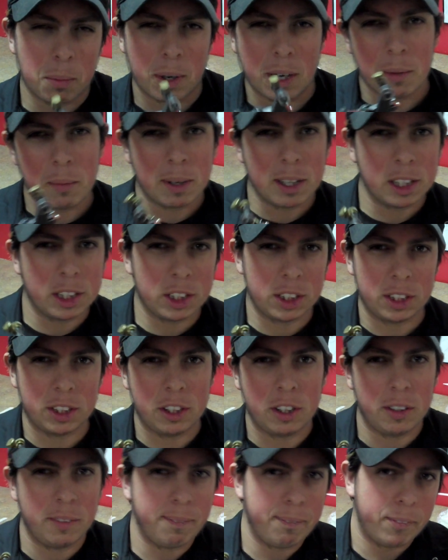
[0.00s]
Pretty much
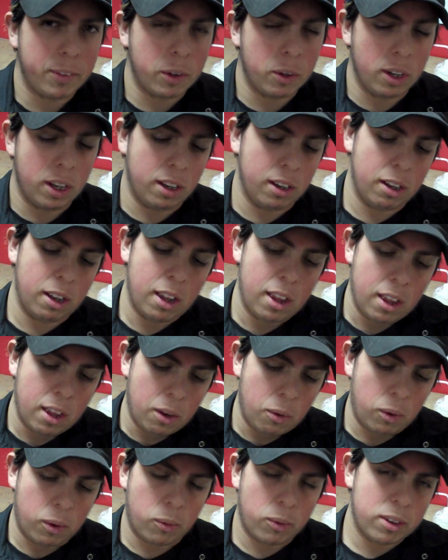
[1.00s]

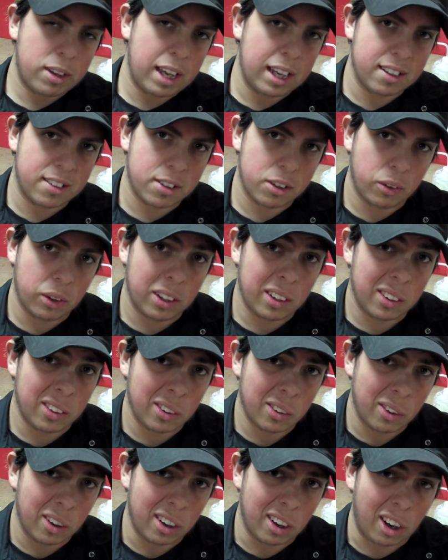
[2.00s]
when we're tattooing,
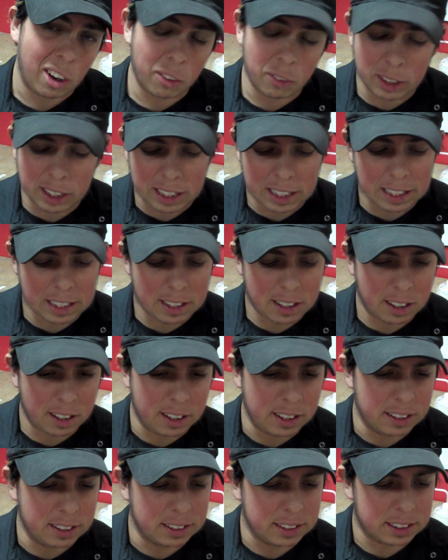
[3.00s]
all we need
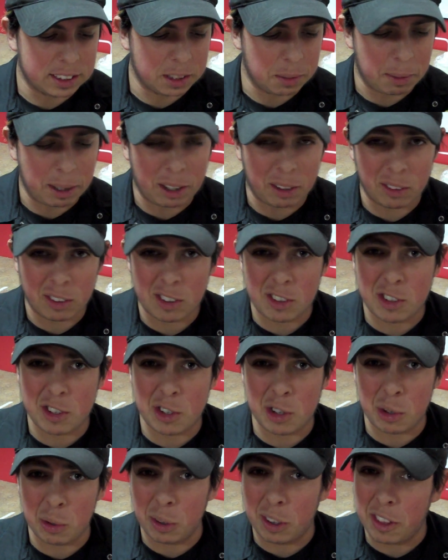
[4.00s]
is about
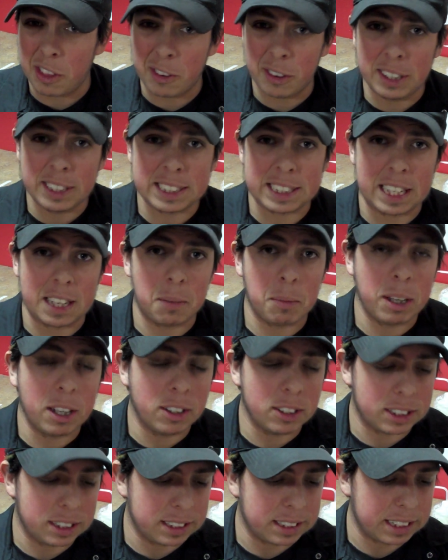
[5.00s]
2 to 3
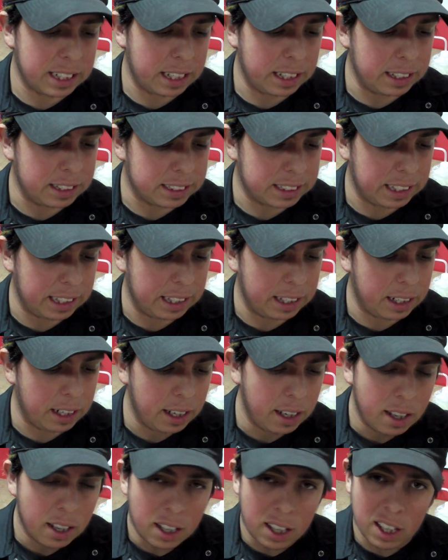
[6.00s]
centimeters inside the skin.
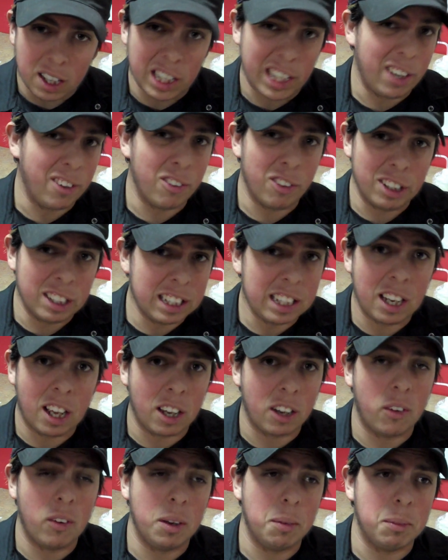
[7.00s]
You're really
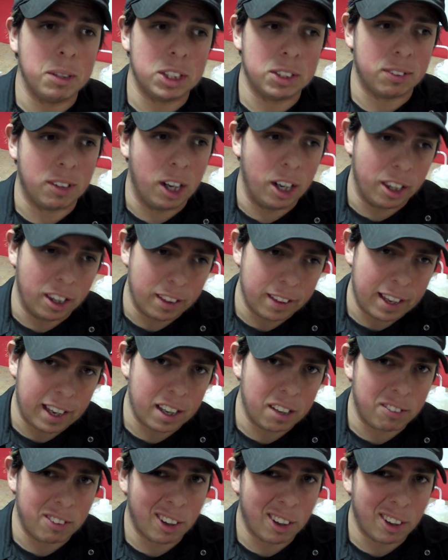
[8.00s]
not going much farther than that.